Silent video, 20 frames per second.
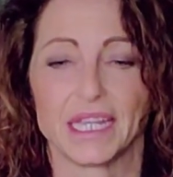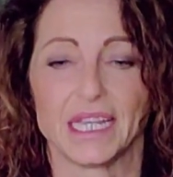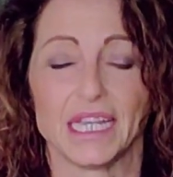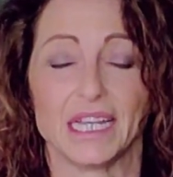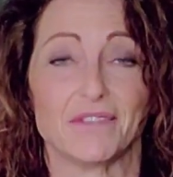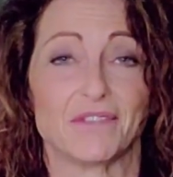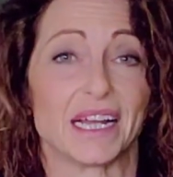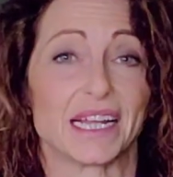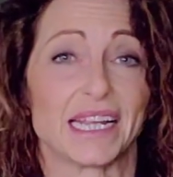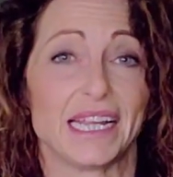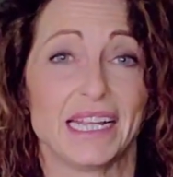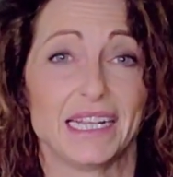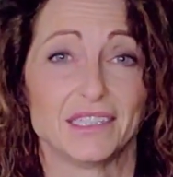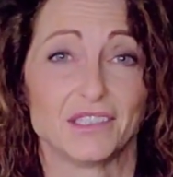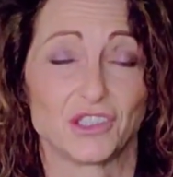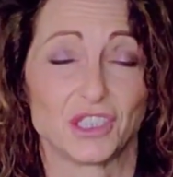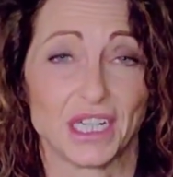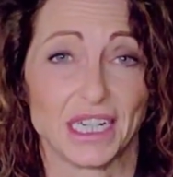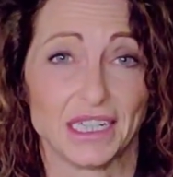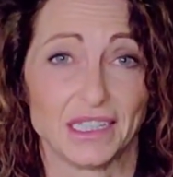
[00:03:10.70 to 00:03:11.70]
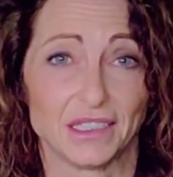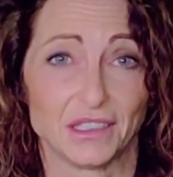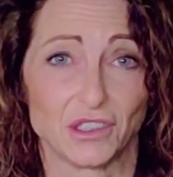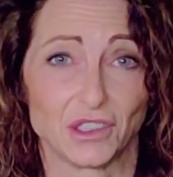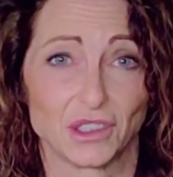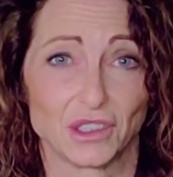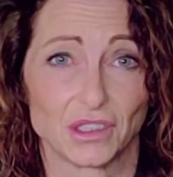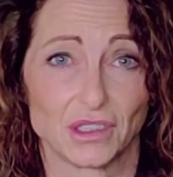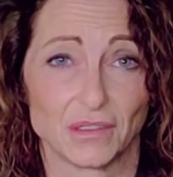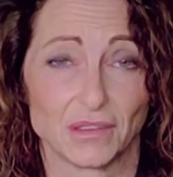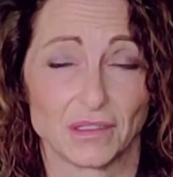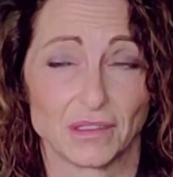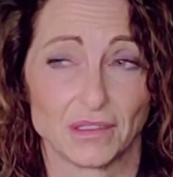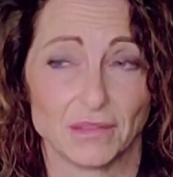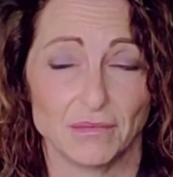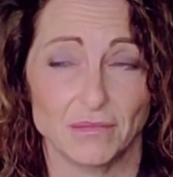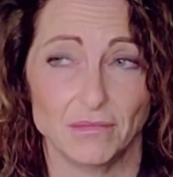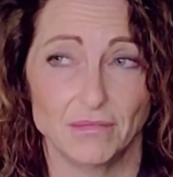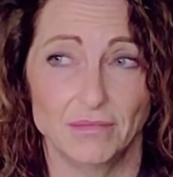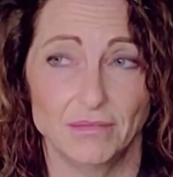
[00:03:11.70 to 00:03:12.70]
If I can't change
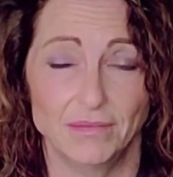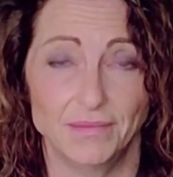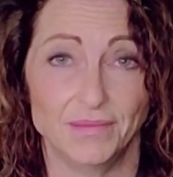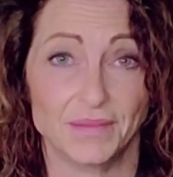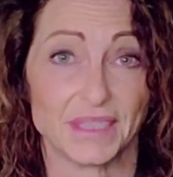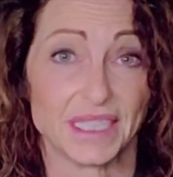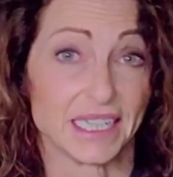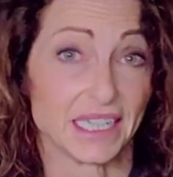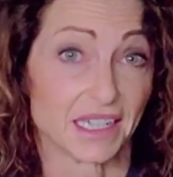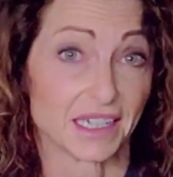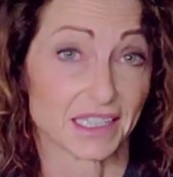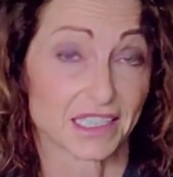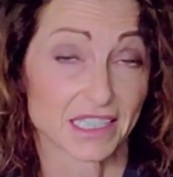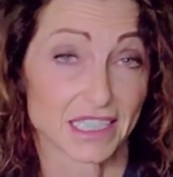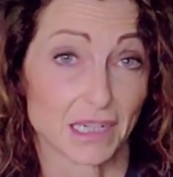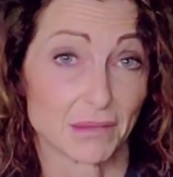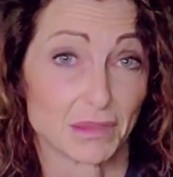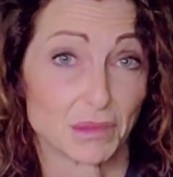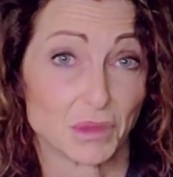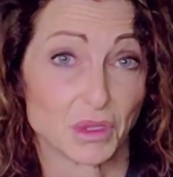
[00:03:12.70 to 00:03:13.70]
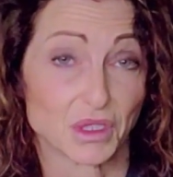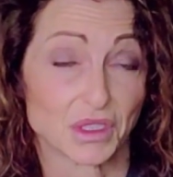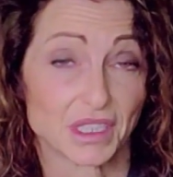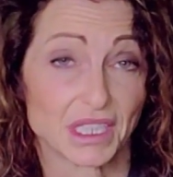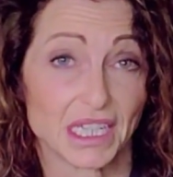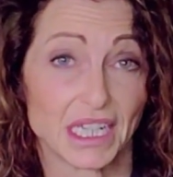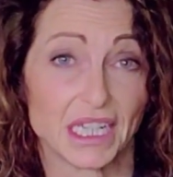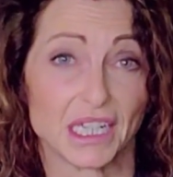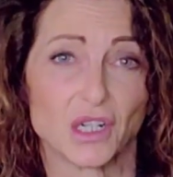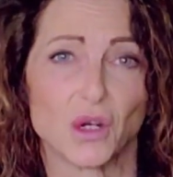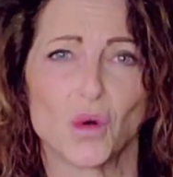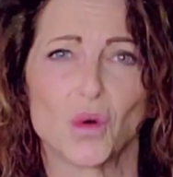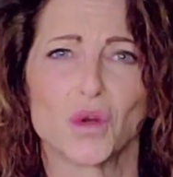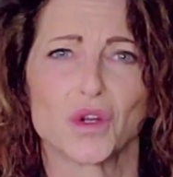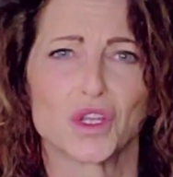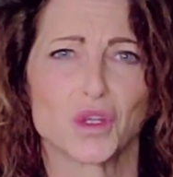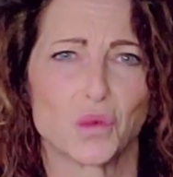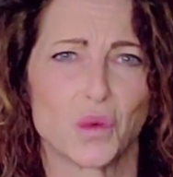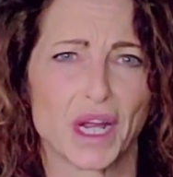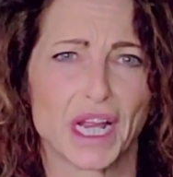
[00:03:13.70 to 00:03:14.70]
the unacceptable thing
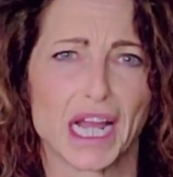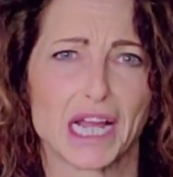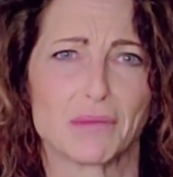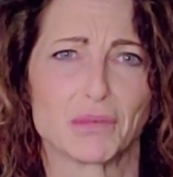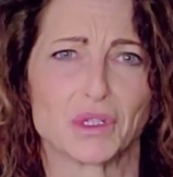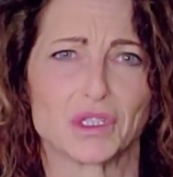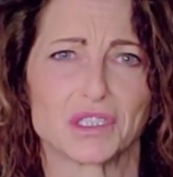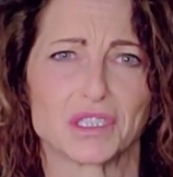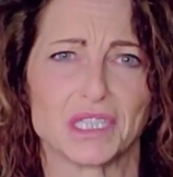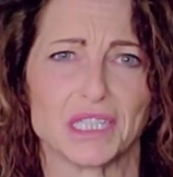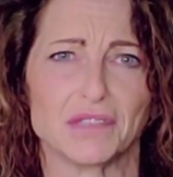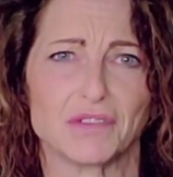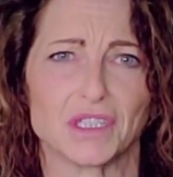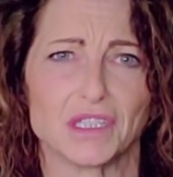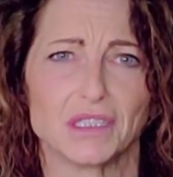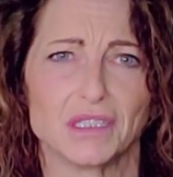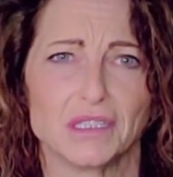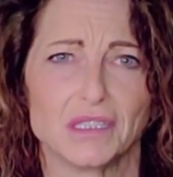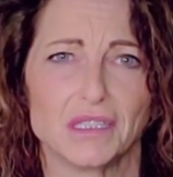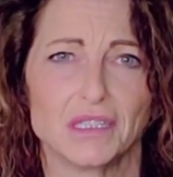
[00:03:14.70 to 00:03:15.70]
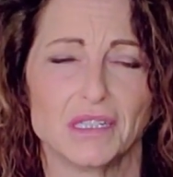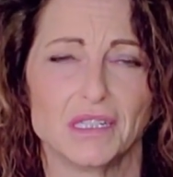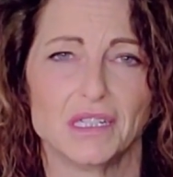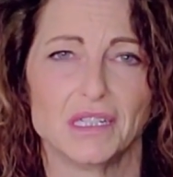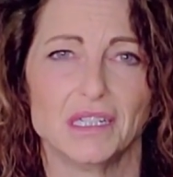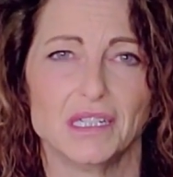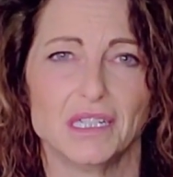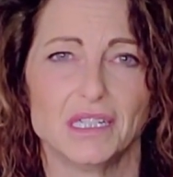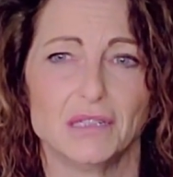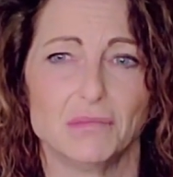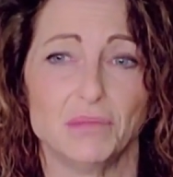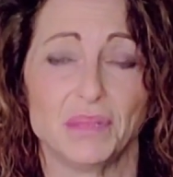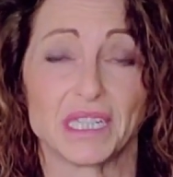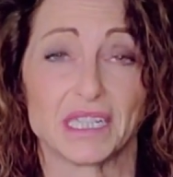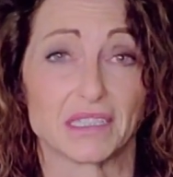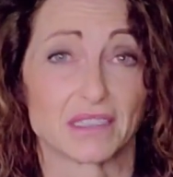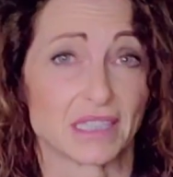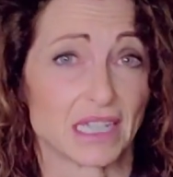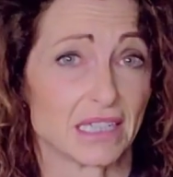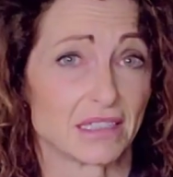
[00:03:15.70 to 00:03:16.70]
or the way I perceive it,
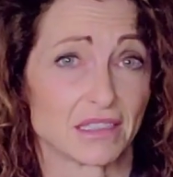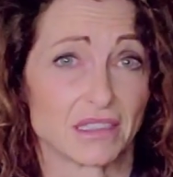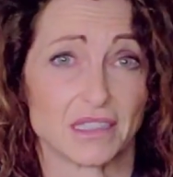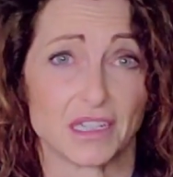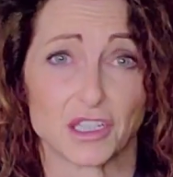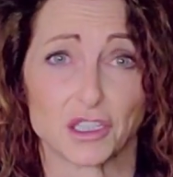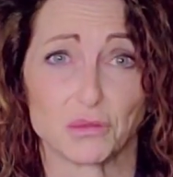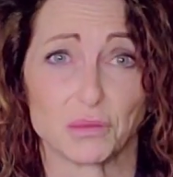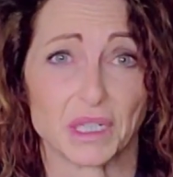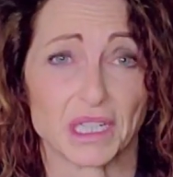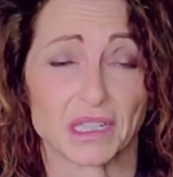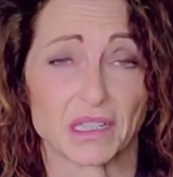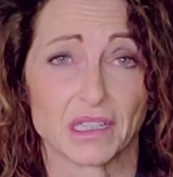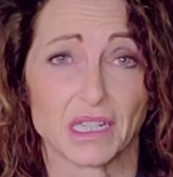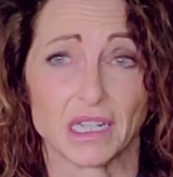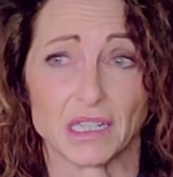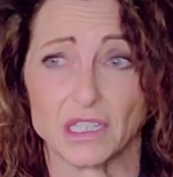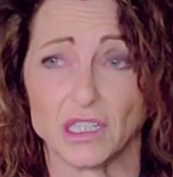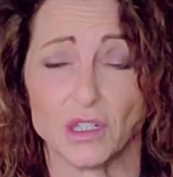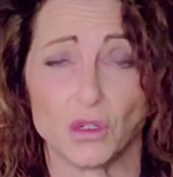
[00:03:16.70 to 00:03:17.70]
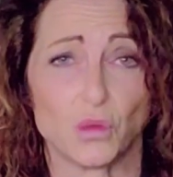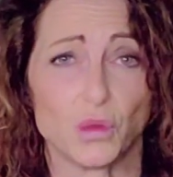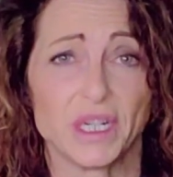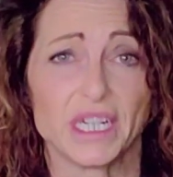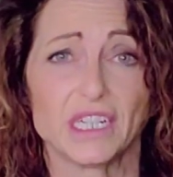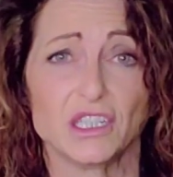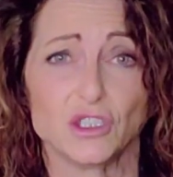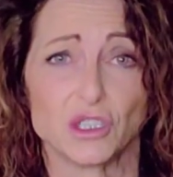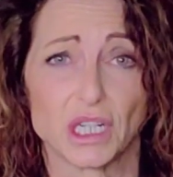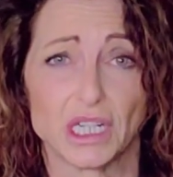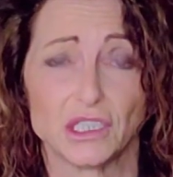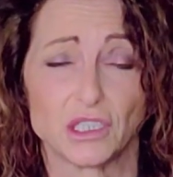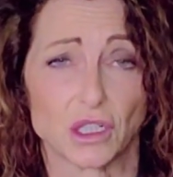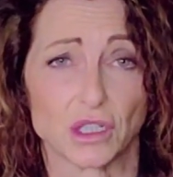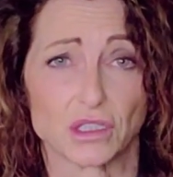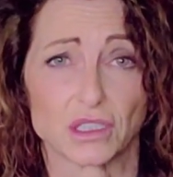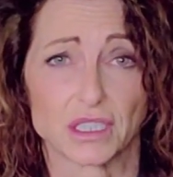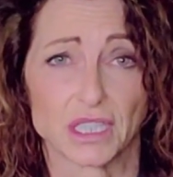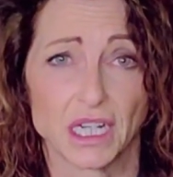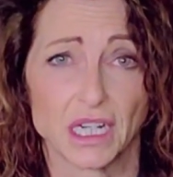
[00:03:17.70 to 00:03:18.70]
because that's another big thing. We can change
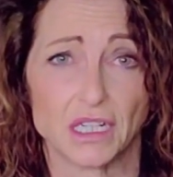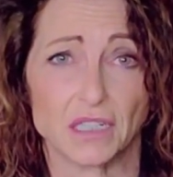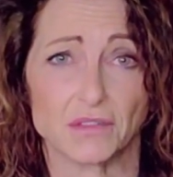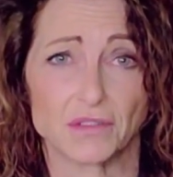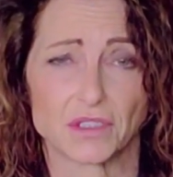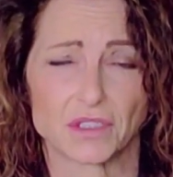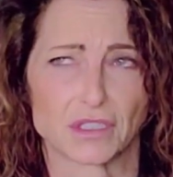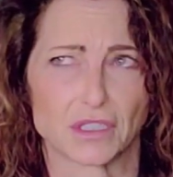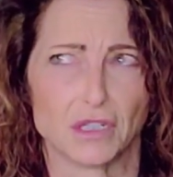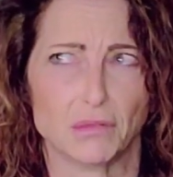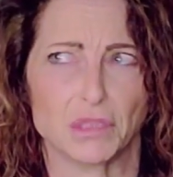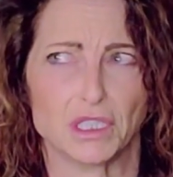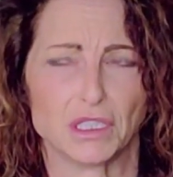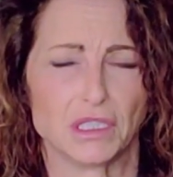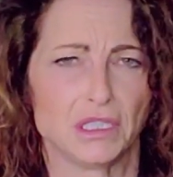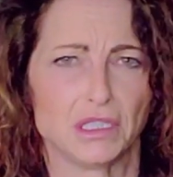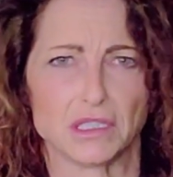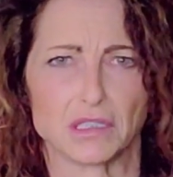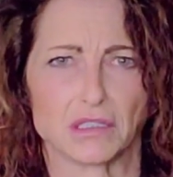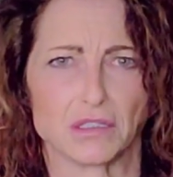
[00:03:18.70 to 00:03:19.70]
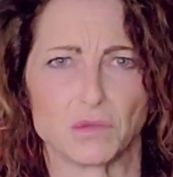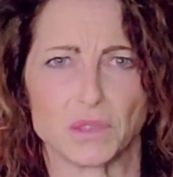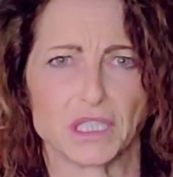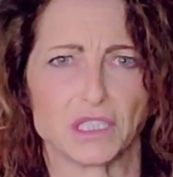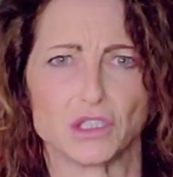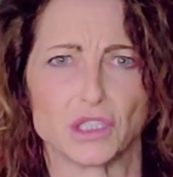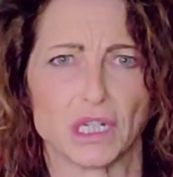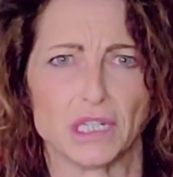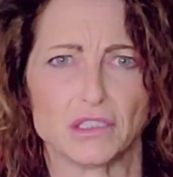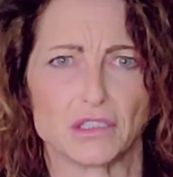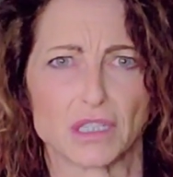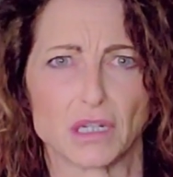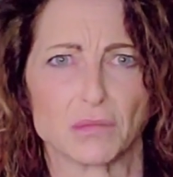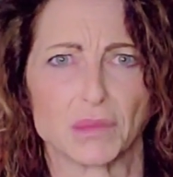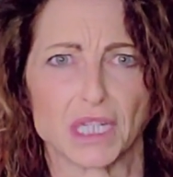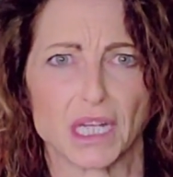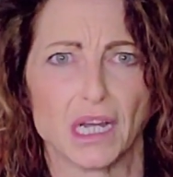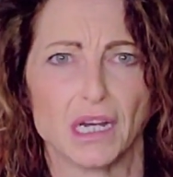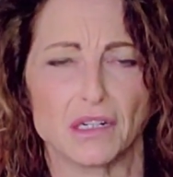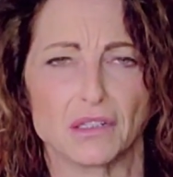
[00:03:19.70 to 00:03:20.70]
ourselves so much easier than we can change
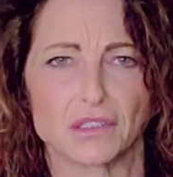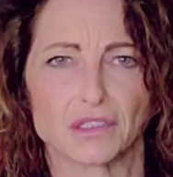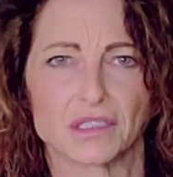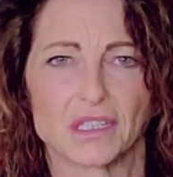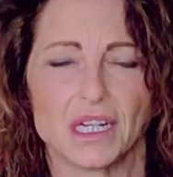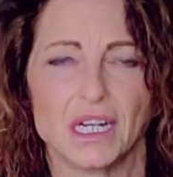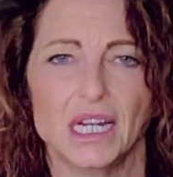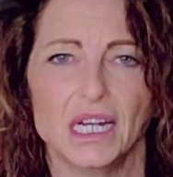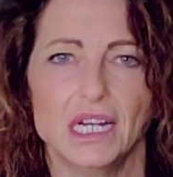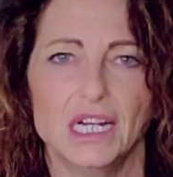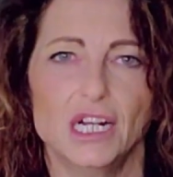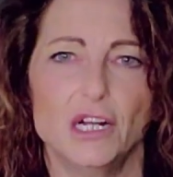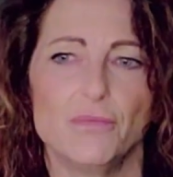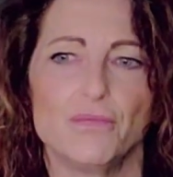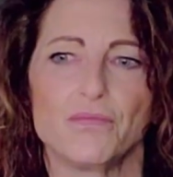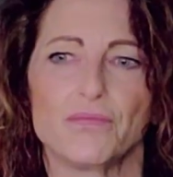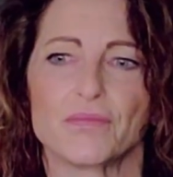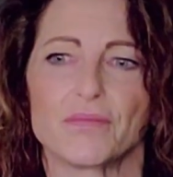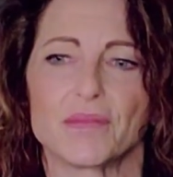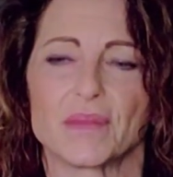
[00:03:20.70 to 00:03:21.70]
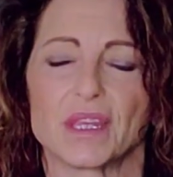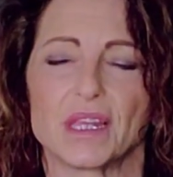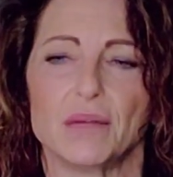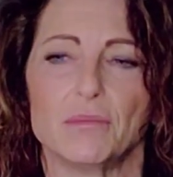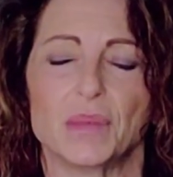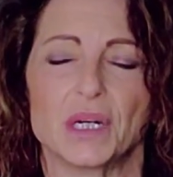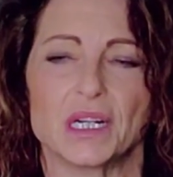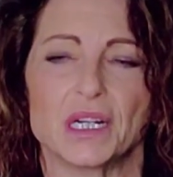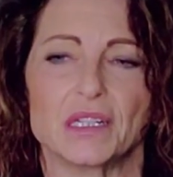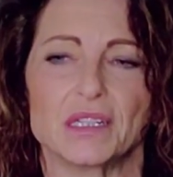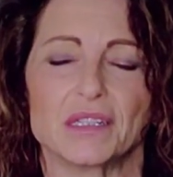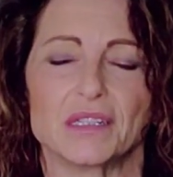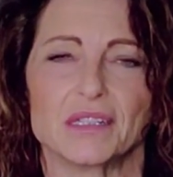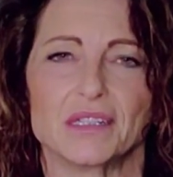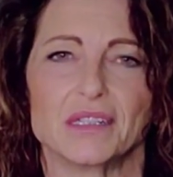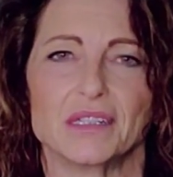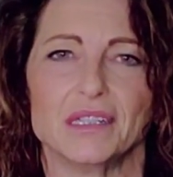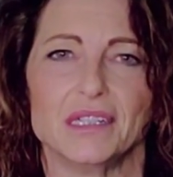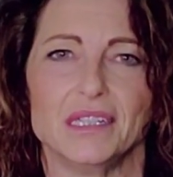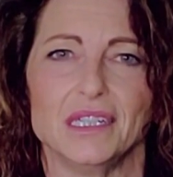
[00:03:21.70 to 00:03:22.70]
something else. But
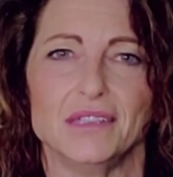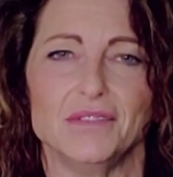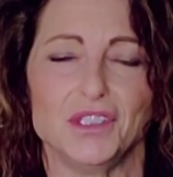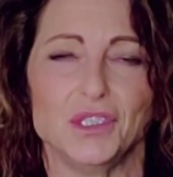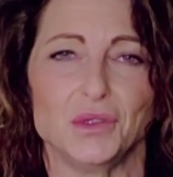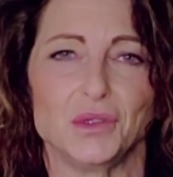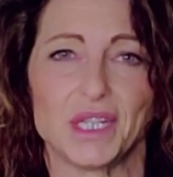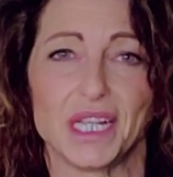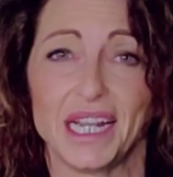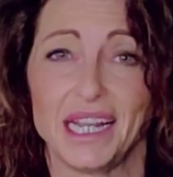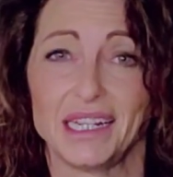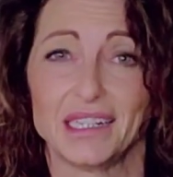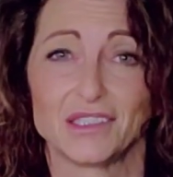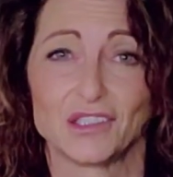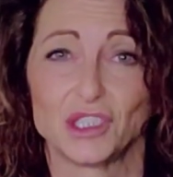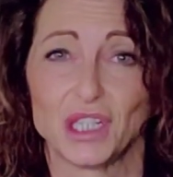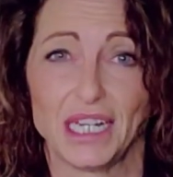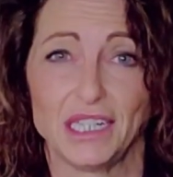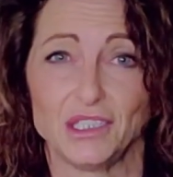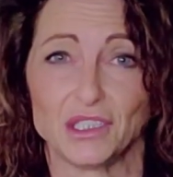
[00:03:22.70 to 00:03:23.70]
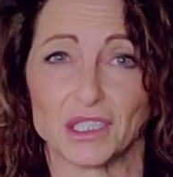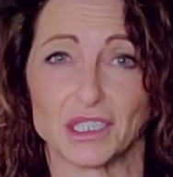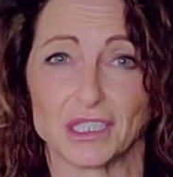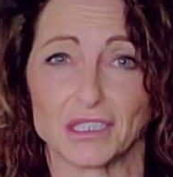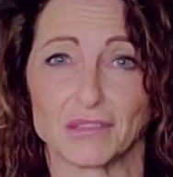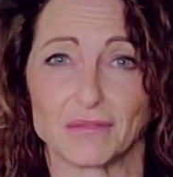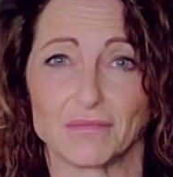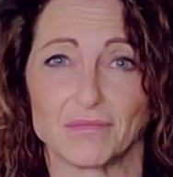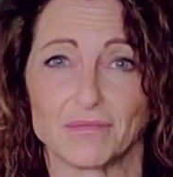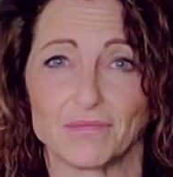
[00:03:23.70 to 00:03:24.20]
if you can't change it,